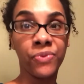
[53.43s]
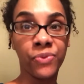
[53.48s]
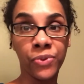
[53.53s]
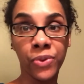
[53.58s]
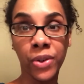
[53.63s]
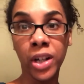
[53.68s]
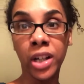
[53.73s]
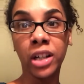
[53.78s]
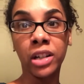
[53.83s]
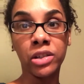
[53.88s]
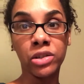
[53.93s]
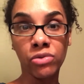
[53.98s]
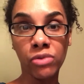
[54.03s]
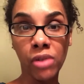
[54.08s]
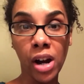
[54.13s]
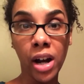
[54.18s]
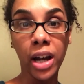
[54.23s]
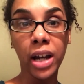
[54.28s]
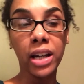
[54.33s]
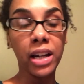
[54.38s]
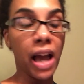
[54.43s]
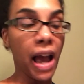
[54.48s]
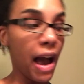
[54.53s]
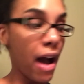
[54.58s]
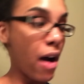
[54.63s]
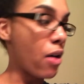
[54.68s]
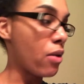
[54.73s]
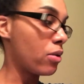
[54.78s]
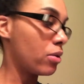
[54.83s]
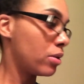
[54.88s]
freaking drying
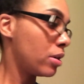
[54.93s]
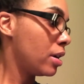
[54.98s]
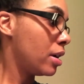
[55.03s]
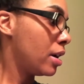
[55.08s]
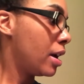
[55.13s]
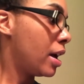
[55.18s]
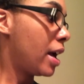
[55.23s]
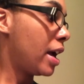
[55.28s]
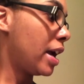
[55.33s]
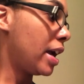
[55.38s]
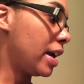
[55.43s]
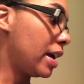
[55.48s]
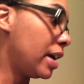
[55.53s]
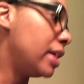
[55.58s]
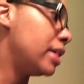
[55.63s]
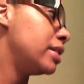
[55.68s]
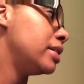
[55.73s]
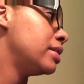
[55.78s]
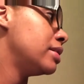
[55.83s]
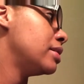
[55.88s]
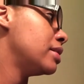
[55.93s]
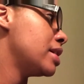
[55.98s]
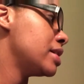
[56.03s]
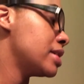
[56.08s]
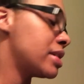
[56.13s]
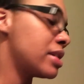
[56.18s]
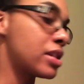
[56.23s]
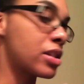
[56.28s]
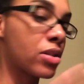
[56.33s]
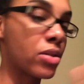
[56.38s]
out, and
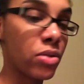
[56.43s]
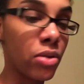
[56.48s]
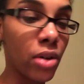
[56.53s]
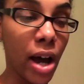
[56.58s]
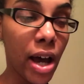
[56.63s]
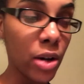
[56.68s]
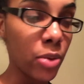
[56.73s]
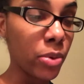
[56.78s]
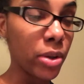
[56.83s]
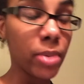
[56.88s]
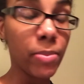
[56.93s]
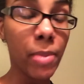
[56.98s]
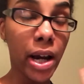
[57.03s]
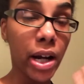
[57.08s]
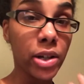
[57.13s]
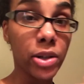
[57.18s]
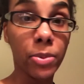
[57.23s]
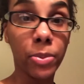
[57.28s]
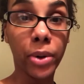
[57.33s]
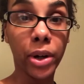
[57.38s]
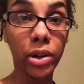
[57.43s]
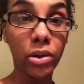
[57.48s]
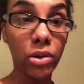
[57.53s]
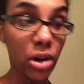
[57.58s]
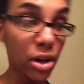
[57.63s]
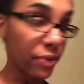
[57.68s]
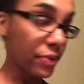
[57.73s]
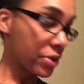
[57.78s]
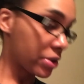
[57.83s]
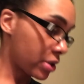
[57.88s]
it's just, I don't want my hair to break
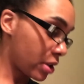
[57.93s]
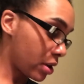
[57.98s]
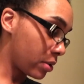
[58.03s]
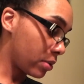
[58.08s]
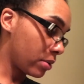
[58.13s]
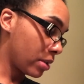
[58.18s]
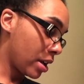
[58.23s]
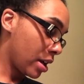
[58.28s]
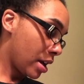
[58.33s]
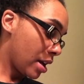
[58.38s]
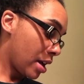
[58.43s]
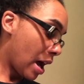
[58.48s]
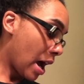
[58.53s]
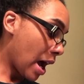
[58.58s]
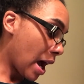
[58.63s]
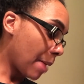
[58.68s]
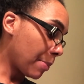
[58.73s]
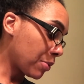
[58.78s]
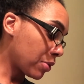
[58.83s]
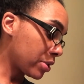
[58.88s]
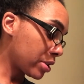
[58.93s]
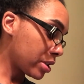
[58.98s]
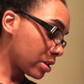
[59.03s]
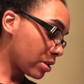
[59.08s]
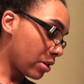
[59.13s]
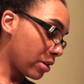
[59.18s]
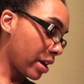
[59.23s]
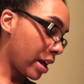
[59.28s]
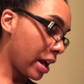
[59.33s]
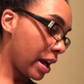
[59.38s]
off. So I'm gonna
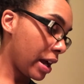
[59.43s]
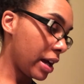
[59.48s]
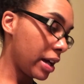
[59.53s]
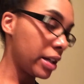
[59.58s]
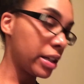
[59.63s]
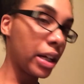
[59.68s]
go ahead